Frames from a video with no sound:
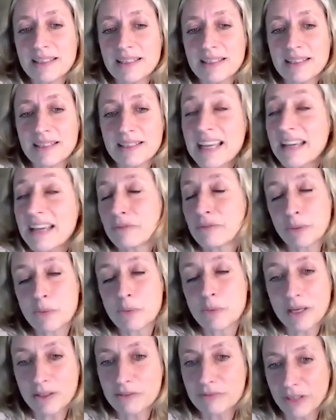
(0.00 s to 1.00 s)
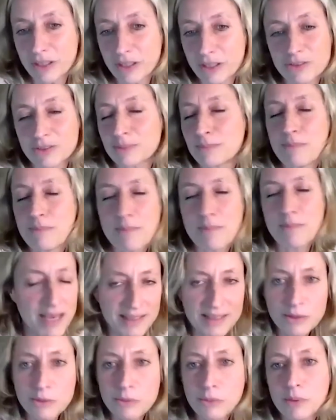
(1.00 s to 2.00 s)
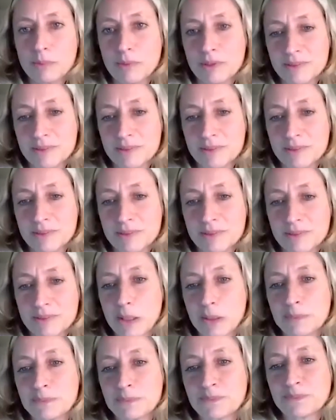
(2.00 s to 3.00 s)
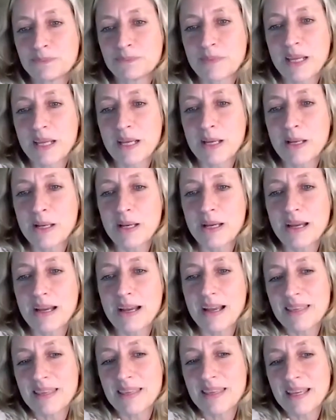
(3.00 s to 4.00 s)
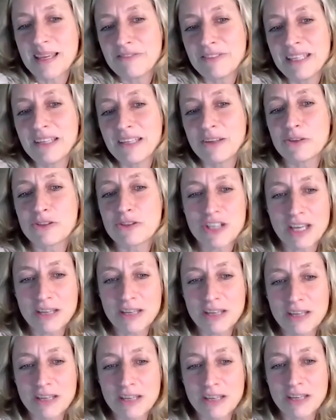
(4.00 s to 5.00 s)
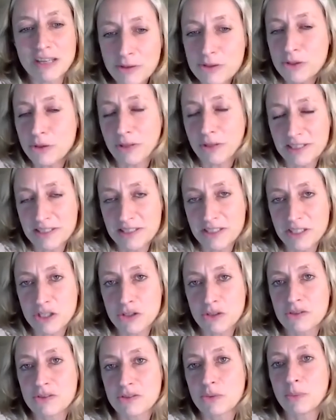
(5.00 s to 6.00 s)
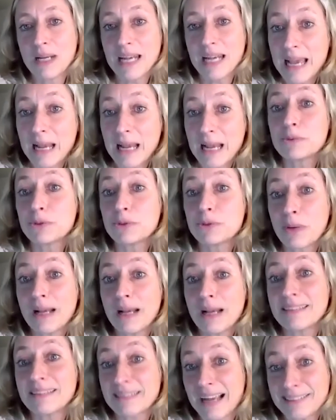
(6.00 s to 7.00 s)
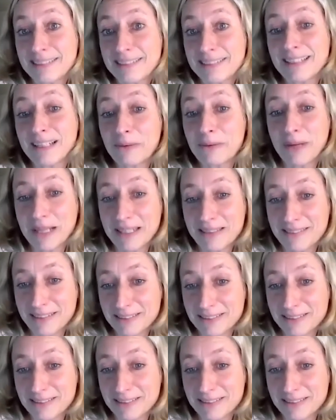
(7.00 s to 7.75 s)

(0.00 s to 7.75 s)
it's in every one of us, men and women. Uh, I think having a gender balanced organization will help to accelerate